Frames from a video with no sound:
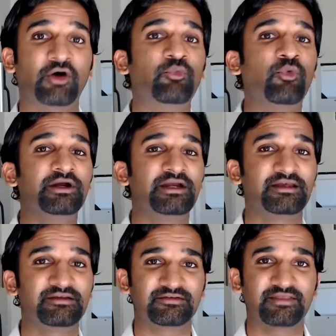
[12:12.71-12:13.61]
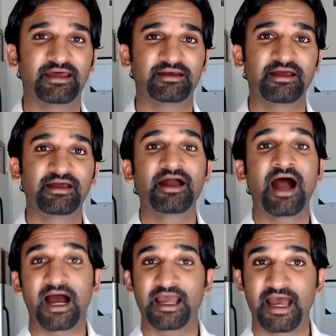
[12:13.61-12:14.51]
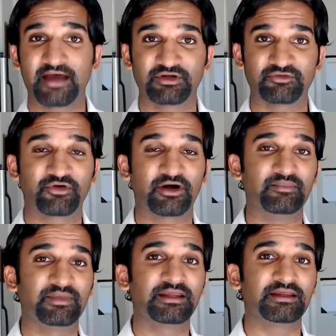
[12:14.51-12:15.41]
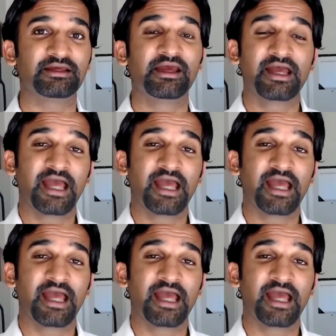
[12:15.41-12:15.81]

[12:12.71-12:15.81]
on what it is that I have in front of me.